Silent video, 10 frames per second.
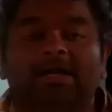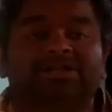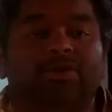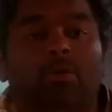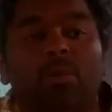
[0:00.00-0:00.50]

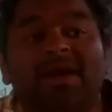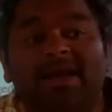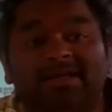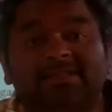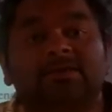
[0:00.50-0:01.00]
to a
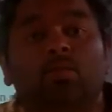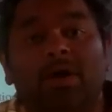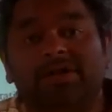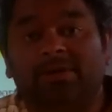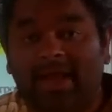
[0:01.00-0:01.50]
witness
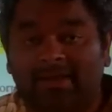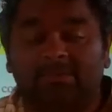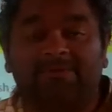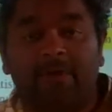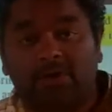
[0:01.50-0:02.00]
what you'd like
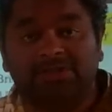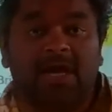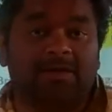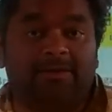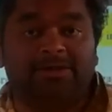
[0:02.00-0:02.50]
them to focus
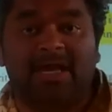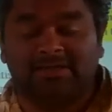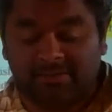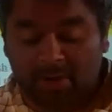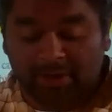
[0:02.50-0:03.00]
on in their
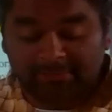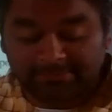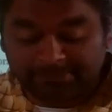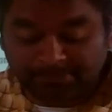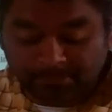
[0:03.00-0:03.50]
testimony.
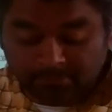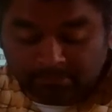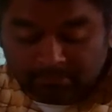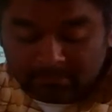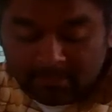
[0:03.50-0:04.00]

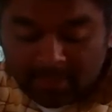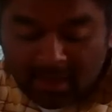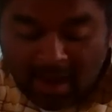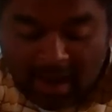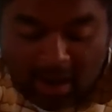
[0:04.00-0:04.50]

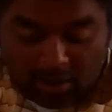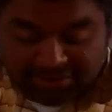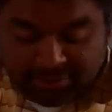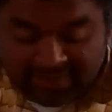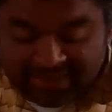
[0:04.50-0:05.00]

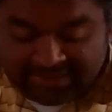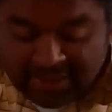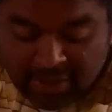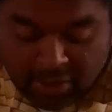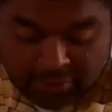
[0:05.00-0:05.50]
Also with this,
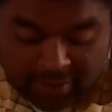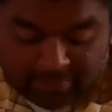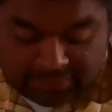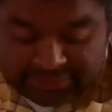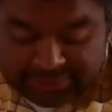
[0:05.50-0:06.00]
you're
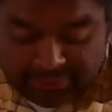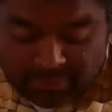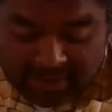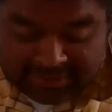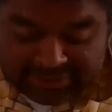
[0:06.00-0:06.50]
able to
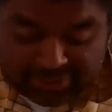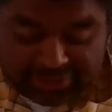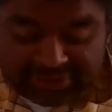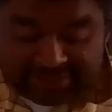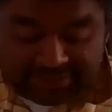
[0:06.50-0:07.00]
run
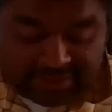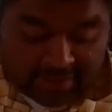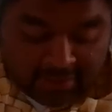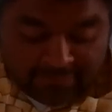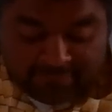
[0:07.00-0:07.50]
searches
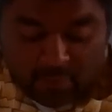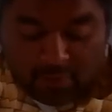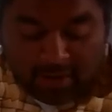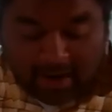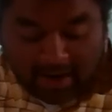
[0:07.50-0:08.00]

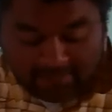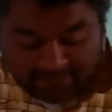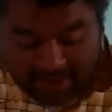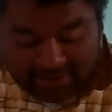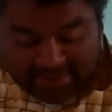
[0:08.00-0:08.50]
for
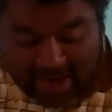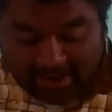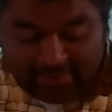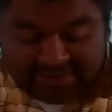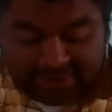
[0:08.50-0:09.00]
any
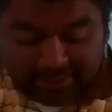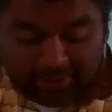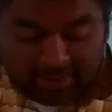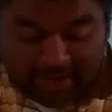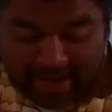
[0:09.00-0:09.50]
documents that you're
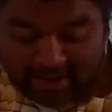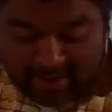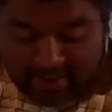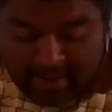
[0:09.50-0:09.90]
looking at.